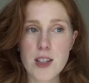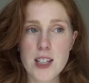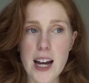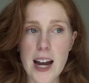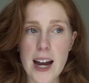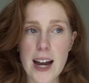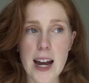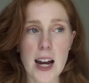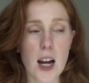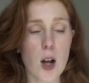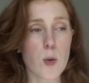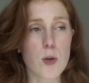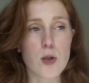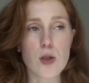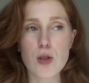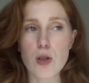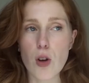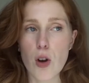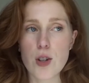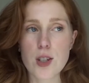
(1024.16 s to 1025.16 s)
the day, and I was
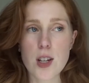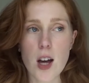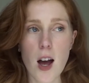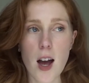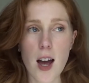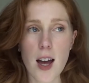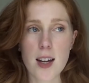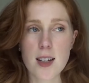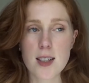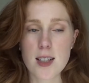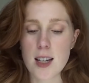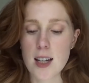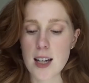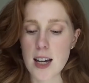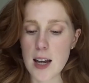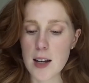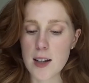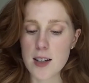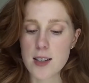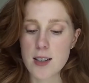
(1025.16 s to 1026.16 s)
so tired,
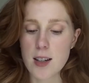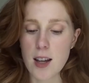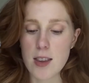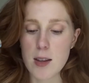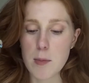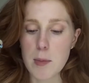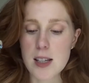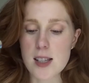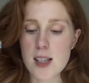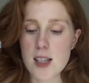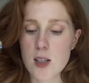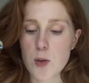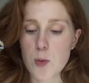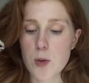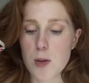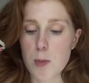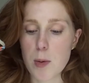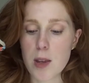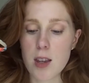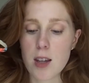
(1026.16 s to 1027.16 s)
and I think my sister
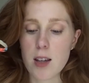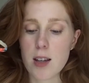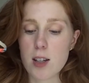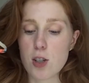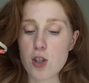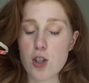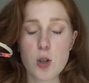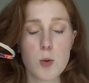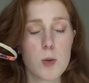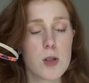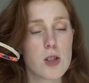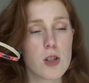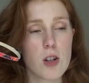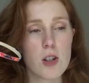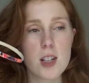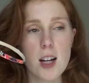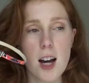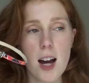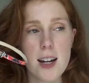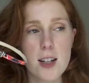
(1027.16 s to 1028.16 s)
was with me and she was so
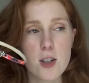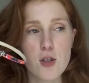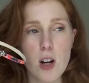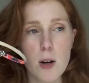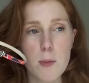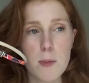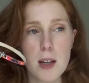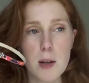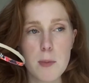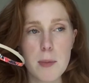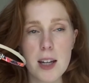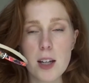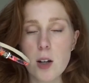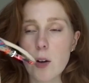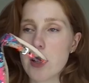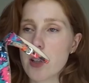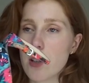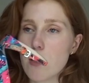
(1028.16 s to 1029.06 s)
tired and grumpy at me going,